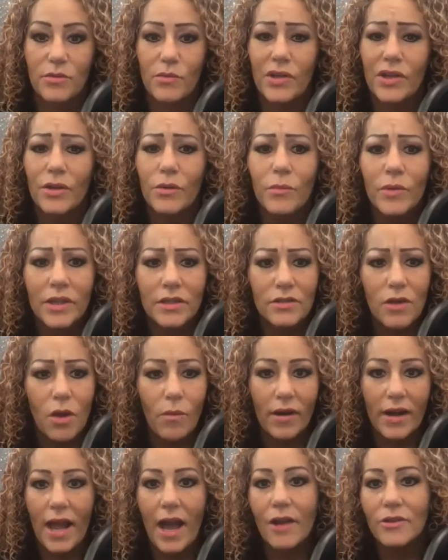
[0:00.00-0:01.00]
We don't
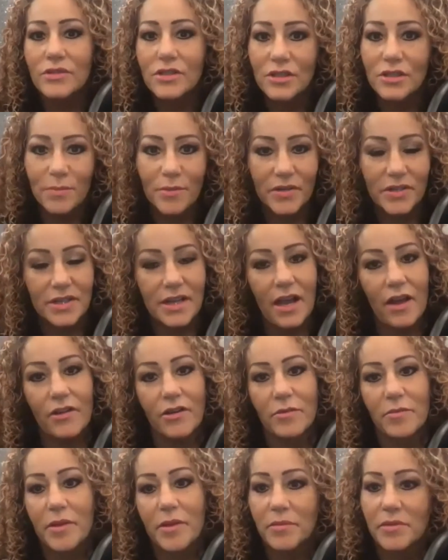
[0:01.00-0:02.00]
want houses to burn down
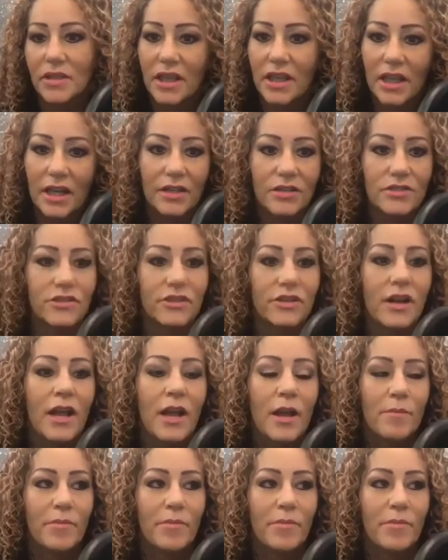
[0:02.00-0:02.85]
or people to get injured.